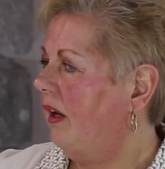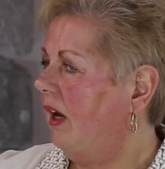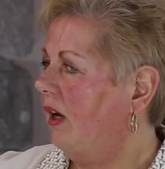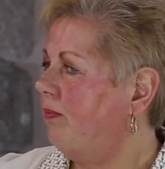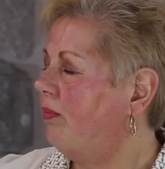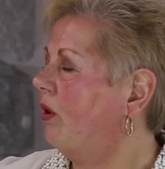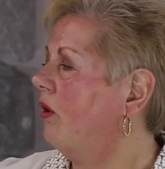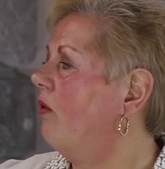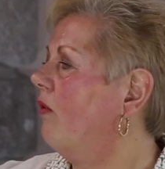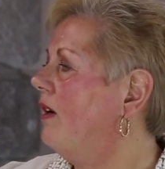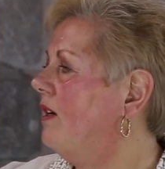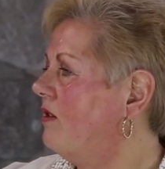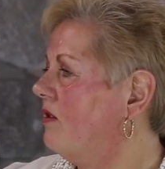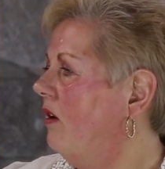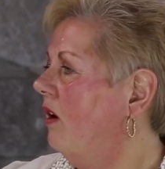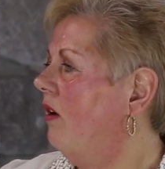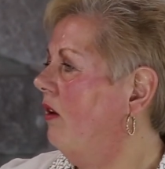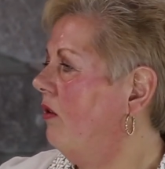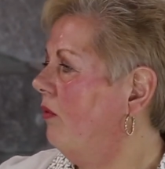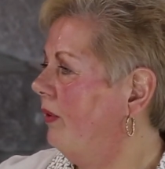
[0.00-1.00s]
progress
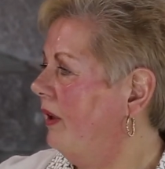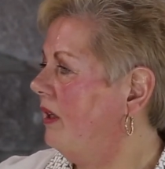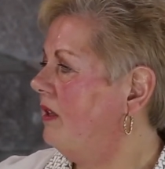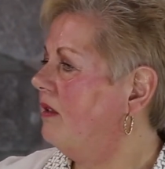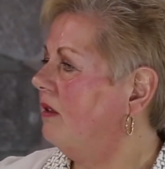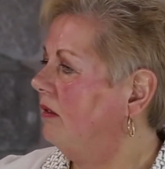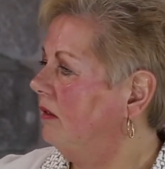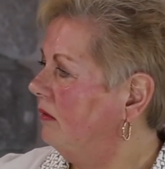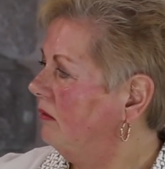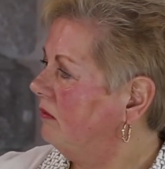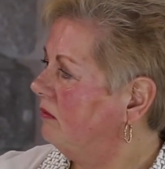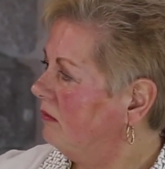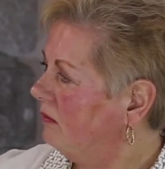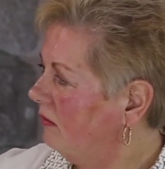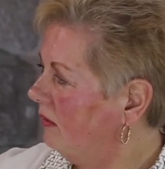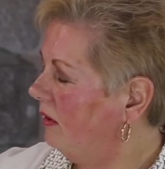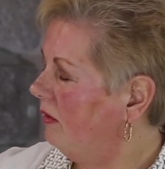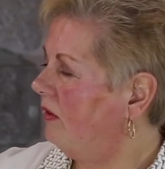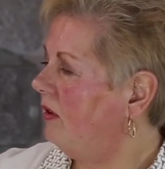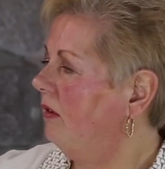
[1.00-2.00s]
all the way till
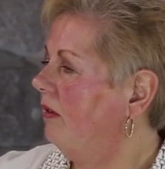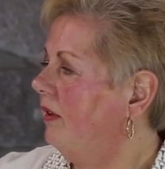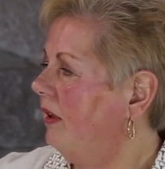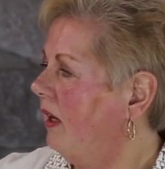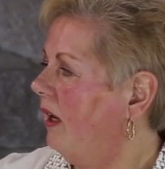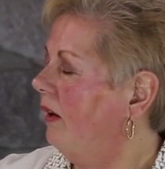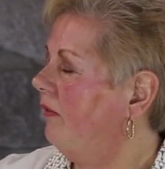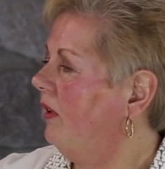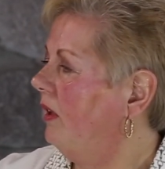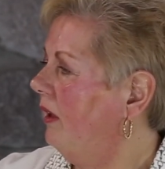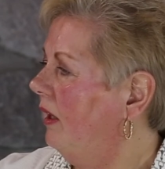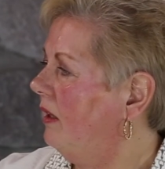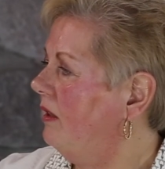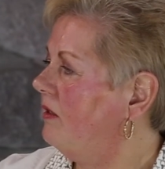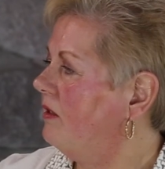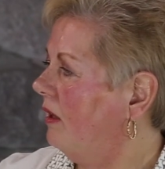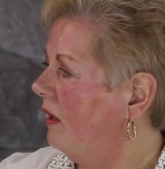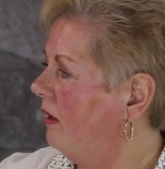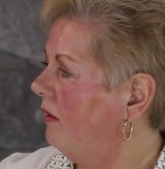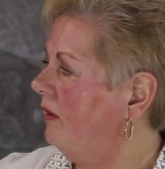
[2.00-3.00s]
the
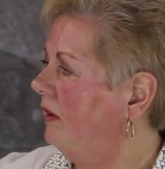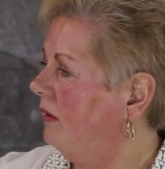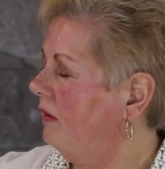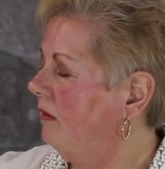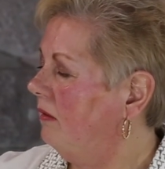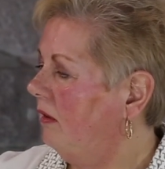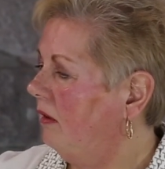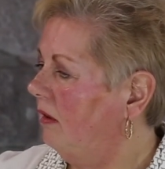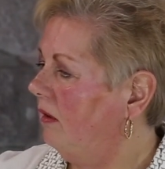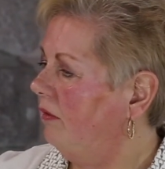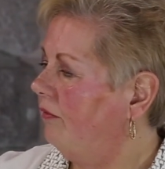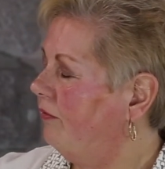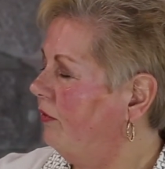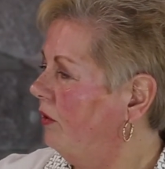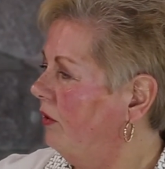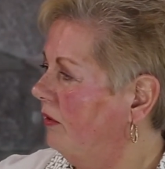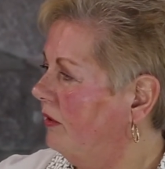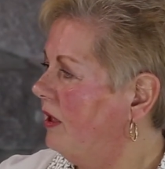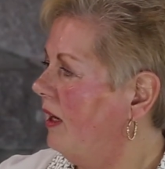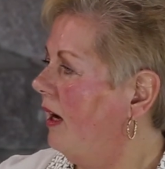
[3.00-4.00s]
Cavalettis are in a
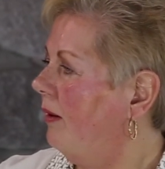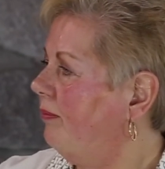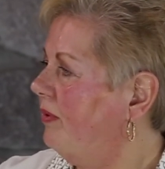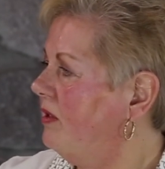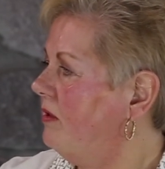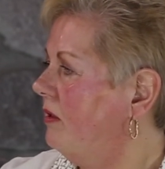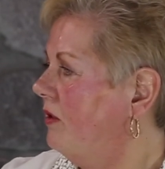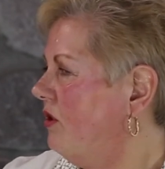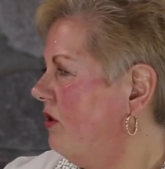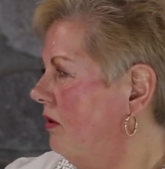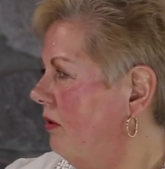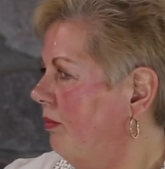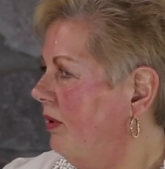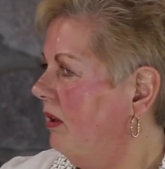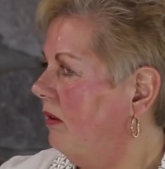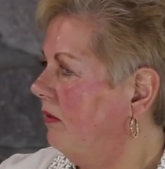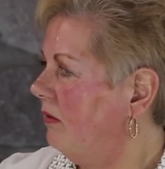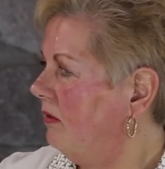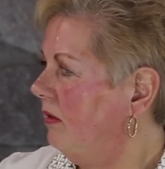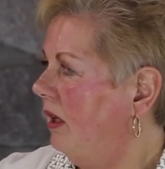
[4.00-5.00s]
full top position,
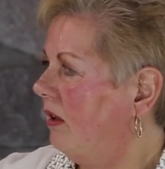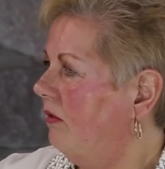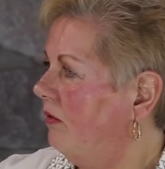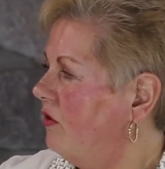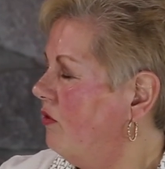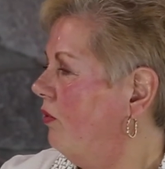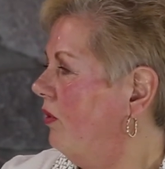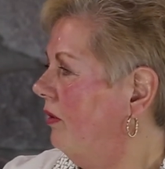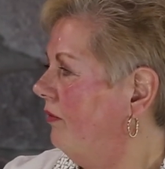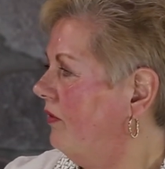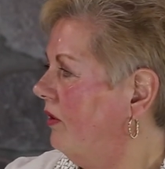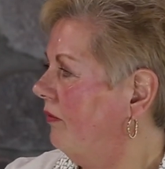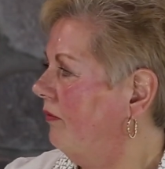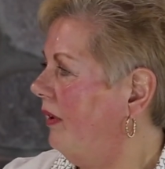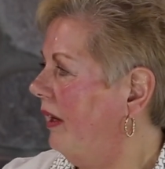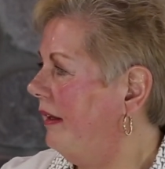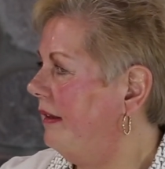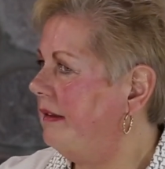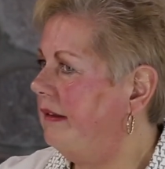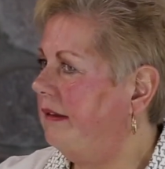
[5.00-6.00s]
about 12 to
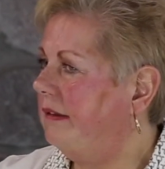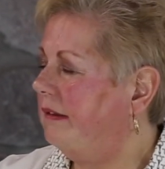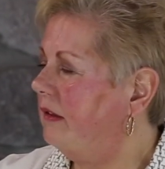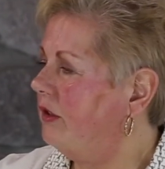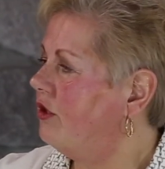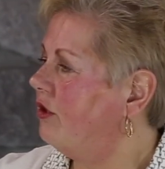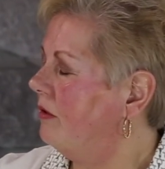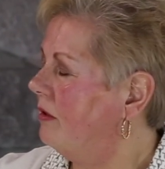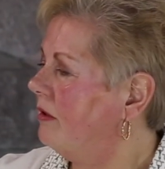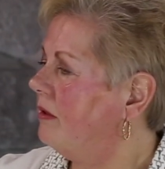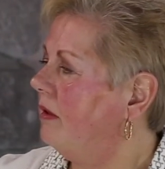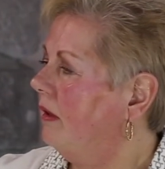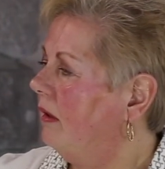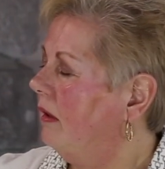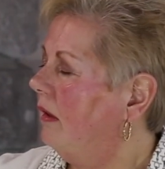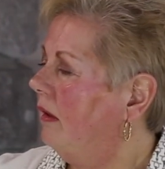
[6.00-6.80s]
18 inches.